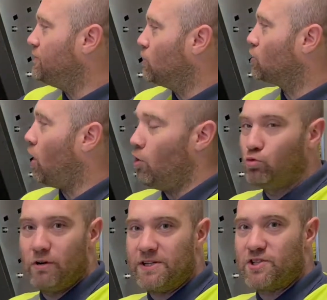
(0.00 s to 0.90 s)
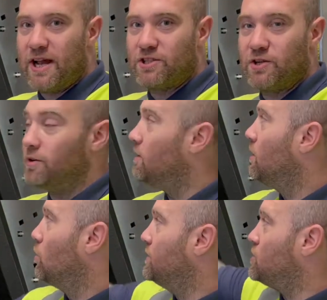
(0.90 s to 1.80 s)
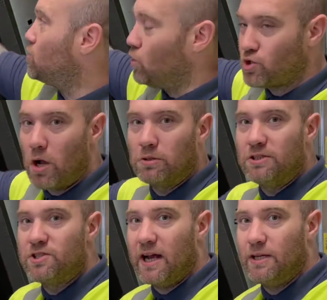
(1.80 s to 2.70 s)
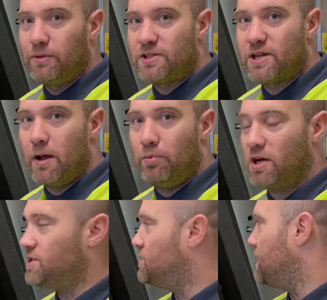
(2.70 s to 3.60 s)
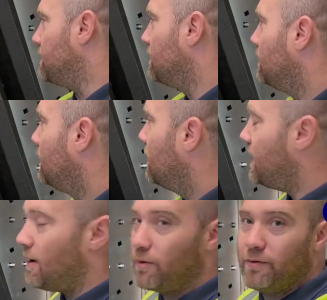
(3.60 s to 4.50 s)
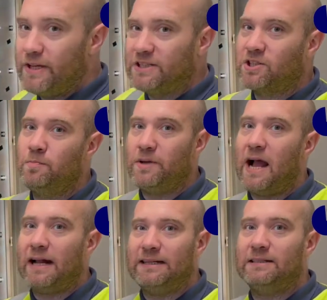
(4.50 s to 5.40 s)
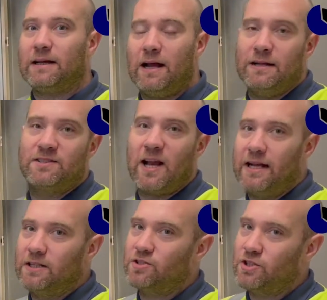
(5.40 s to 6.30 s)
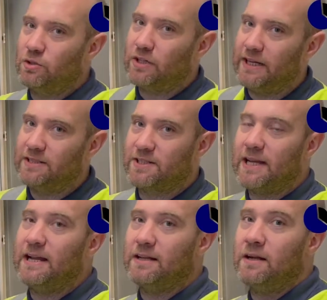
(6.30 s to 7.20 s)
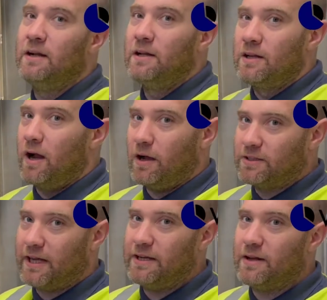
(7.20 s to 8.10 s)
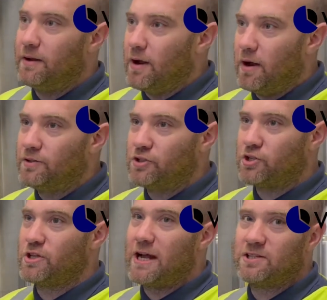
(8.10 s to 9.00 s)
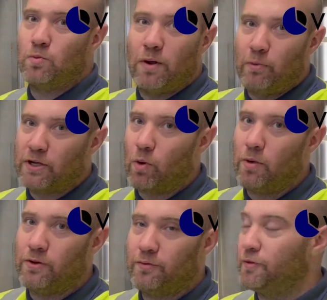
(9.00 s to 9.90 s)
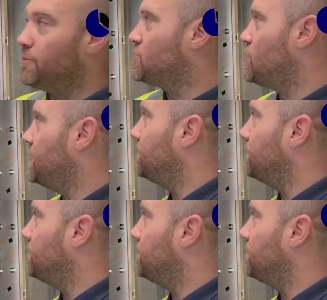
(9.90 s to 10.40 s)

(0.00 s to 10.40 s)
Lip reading: your cold rinse section, which is also contained with a set of brushes in. Now, these can be added and tailored to your needs again. Okay, just ask when we're quoting you for the machine.